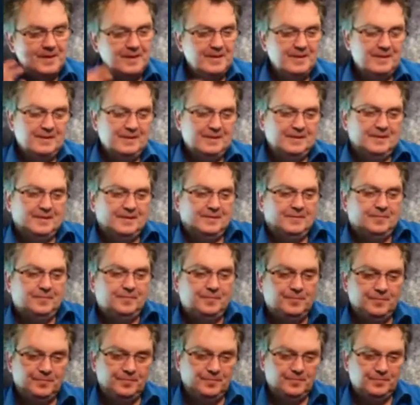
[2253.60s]

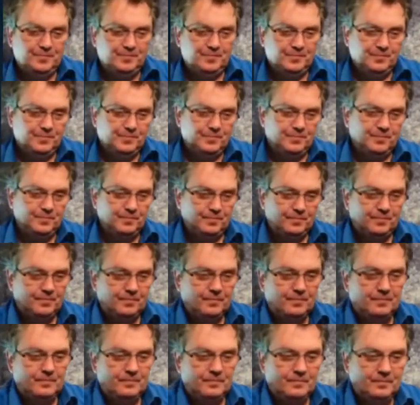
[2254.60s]

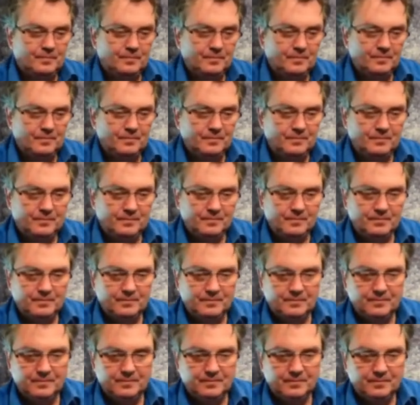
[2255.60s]

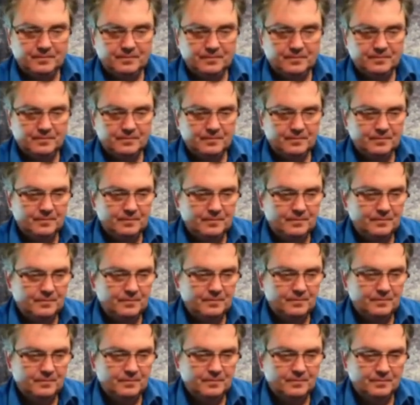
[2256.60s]

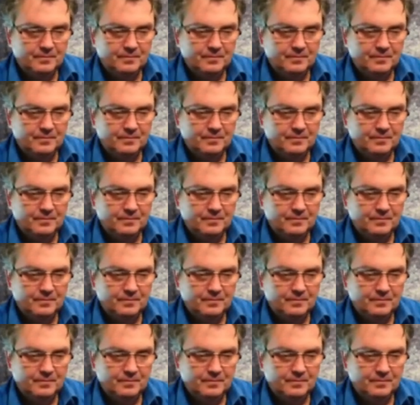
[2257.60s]
No words are spoken by the person on screen.